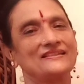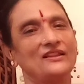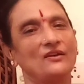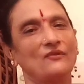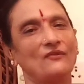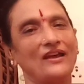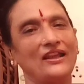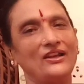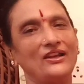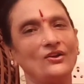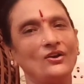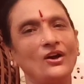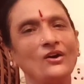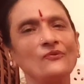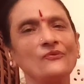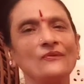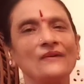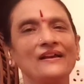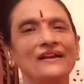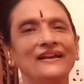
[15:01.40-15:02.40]
the value of
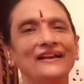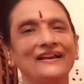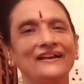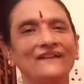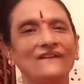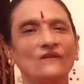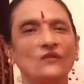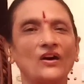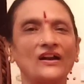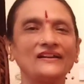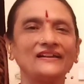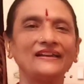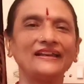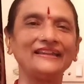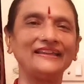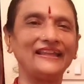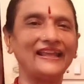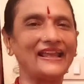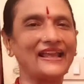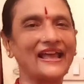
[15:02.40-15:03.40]
what
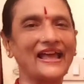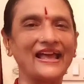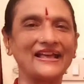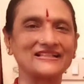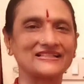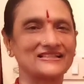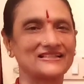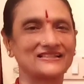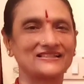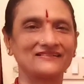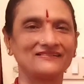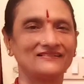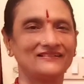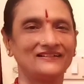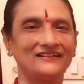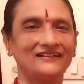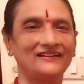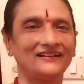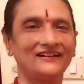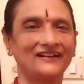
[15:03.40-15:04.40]
A has.
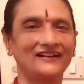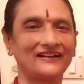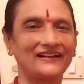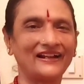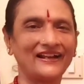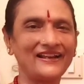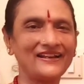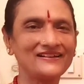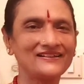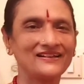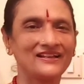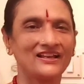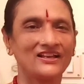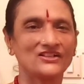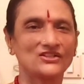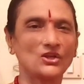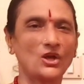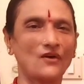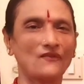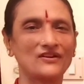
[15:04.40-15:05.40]
Correct?
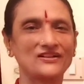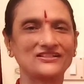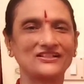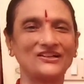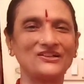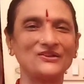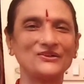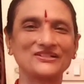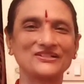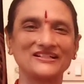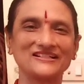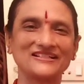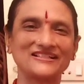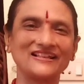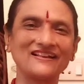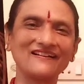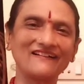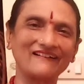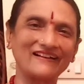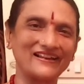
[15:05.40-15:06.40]
So our solutions
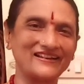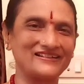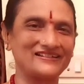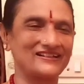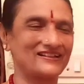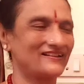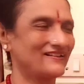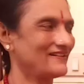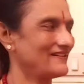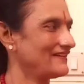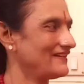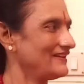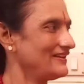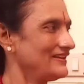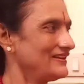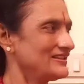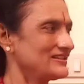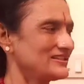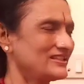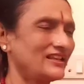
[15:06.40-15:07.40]
are right.
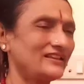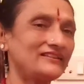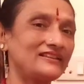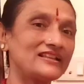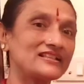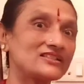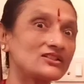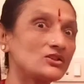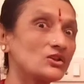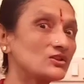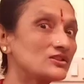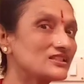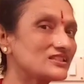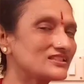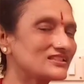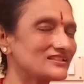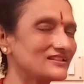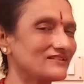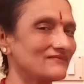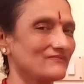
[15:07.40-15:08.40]
See, this
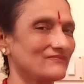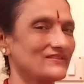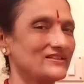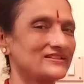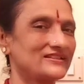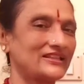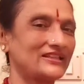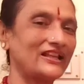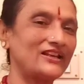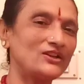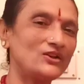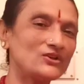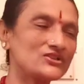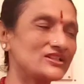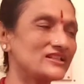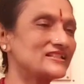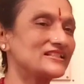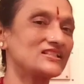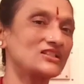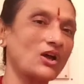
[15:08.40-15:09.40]
looks,
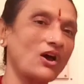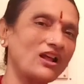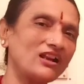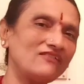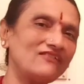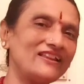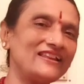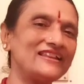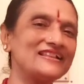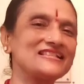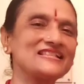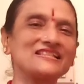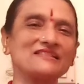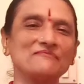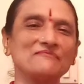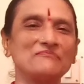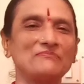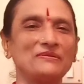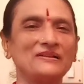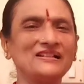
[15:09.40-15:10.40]
solution solving is
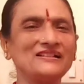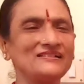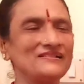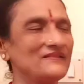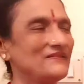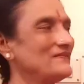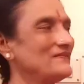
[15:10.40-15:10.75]
simple,